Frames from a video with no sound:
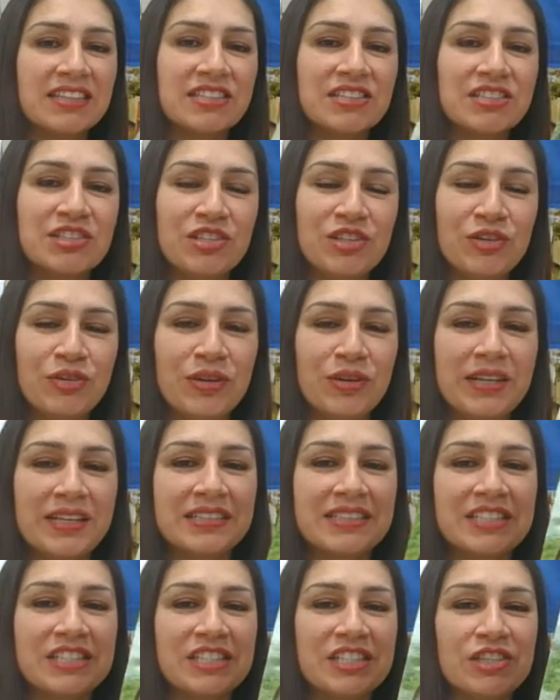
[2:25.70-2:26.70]

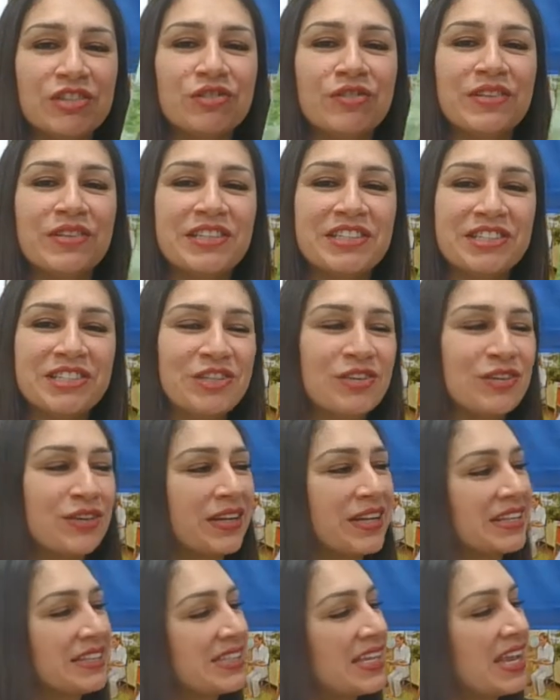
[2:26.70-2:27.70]

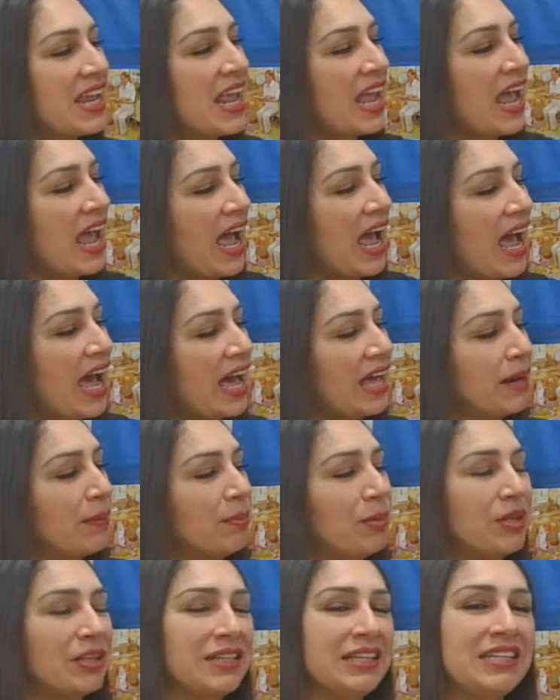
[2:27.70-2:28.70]
students had a
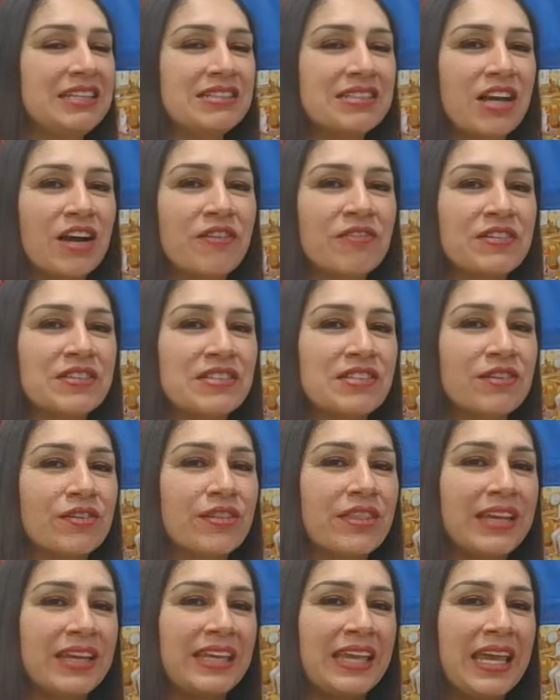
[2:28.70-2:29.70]
police officer
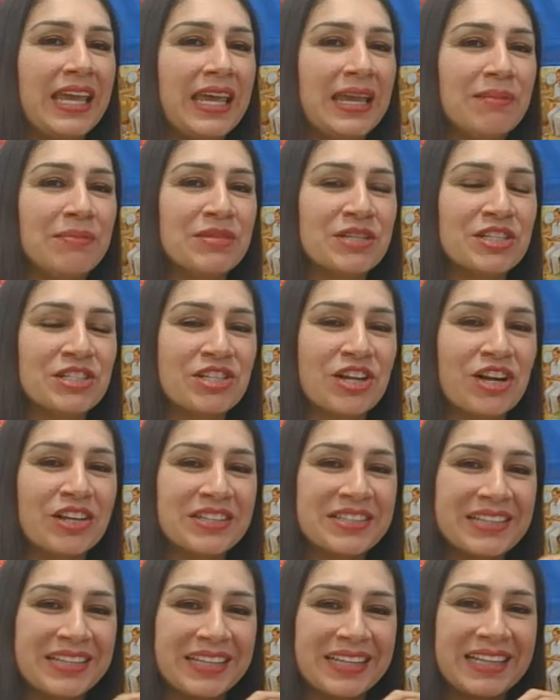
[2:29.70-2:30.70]
that came to talk
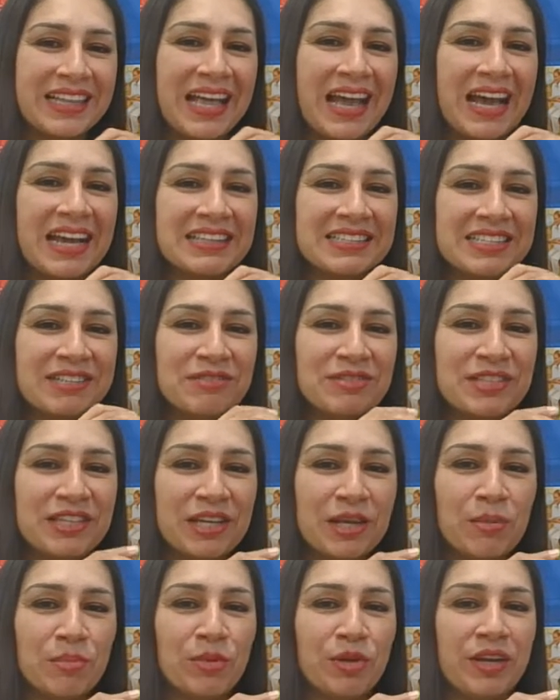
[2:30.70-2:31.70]
to the class. He was a
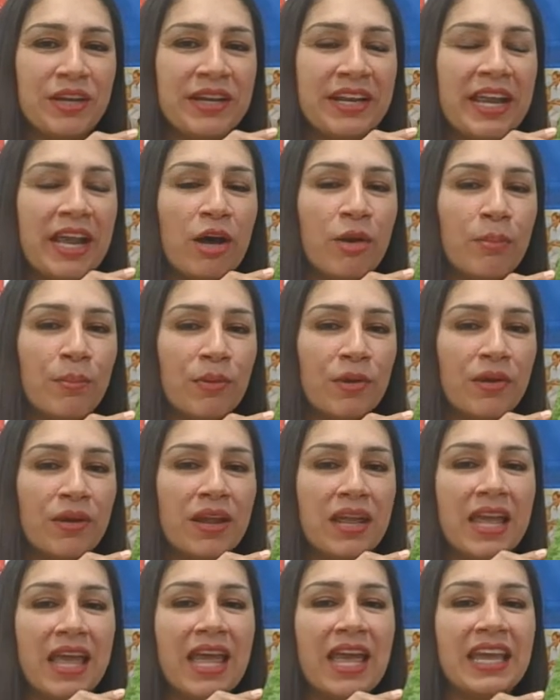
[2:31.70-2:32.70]
community helper,
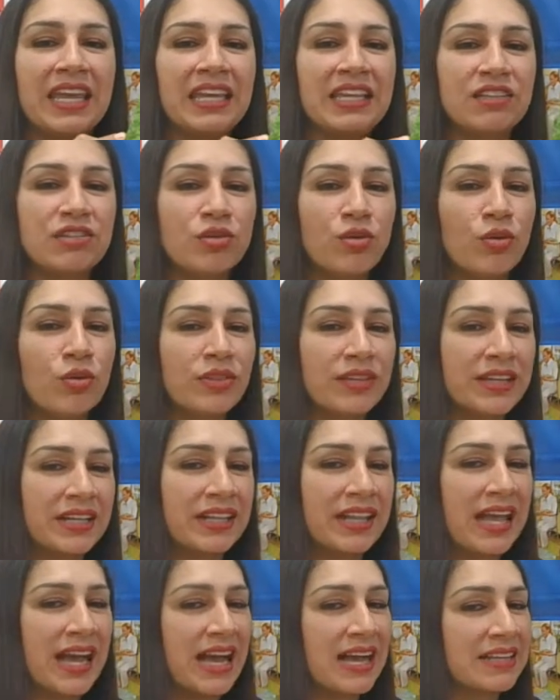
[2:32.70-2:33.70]
and he told the
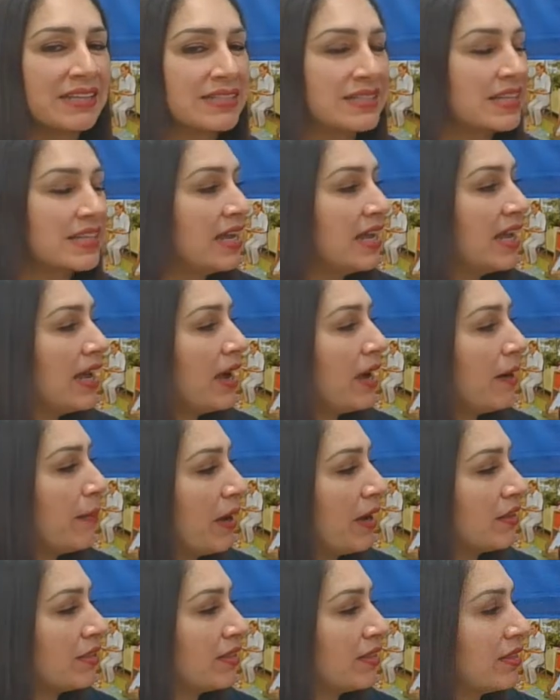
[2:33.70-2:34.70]
class
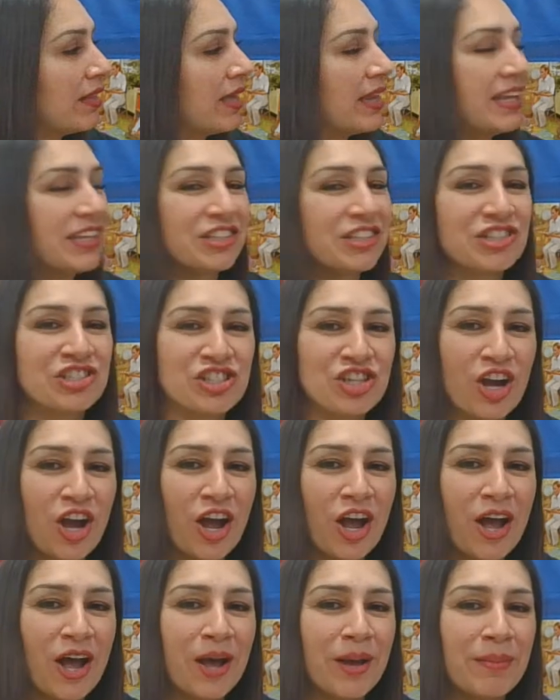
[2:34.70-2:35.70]
about his
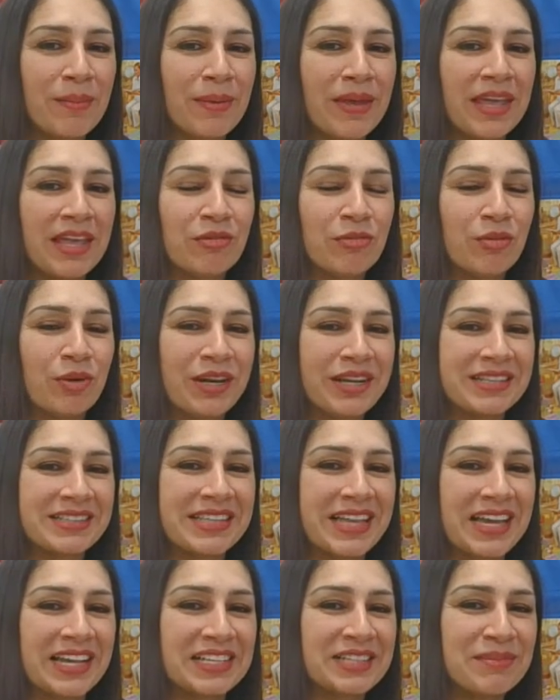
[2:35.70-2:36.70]
job and what it's
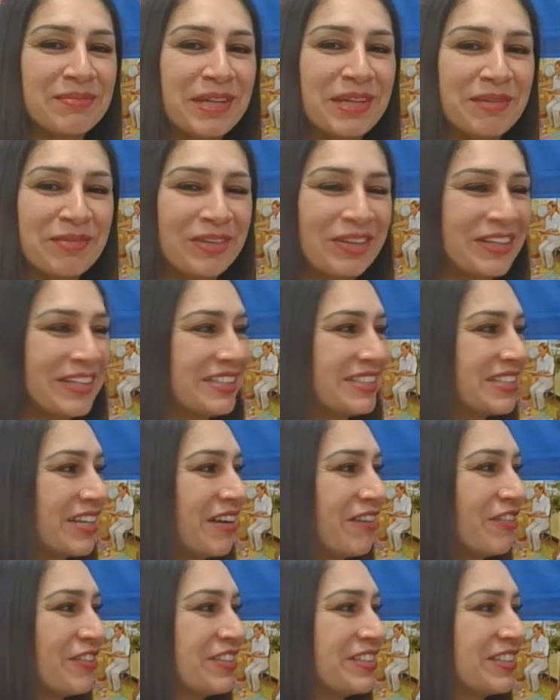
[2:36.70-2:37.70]
like to be a police
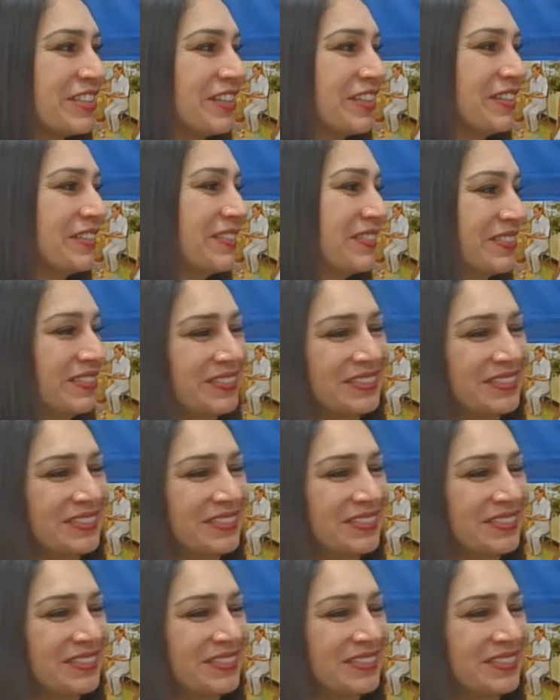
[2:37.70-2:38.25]
officer.